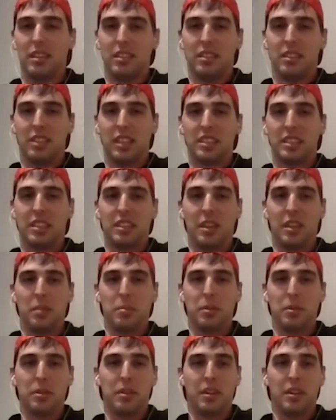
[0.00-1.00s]

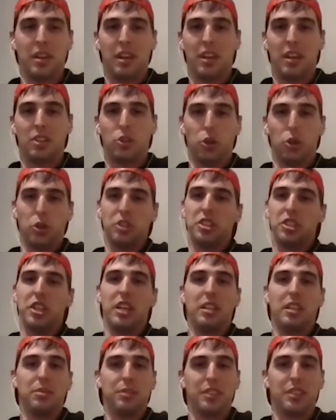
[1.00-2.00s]
JCW. Joey
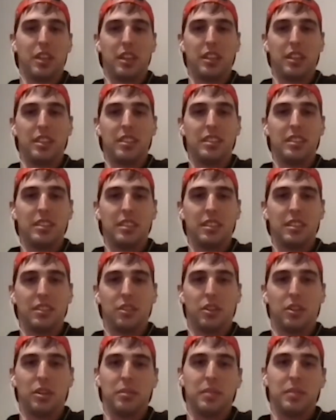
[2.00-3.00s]
Janela was on it.
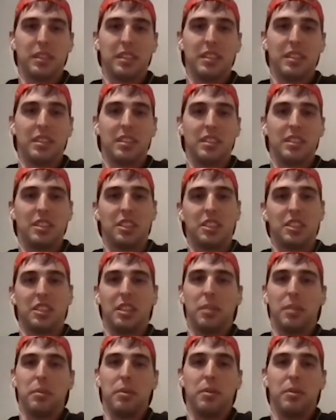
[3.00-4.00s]
You know what I mean? The
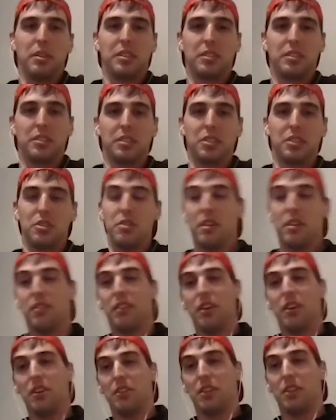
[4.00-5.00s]
GCW original. So you
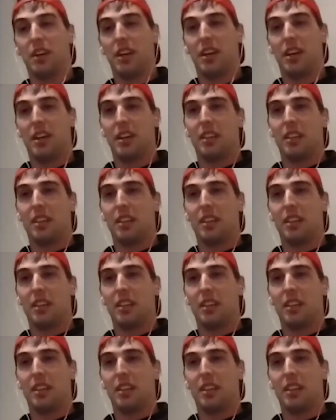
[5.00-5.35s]
never know.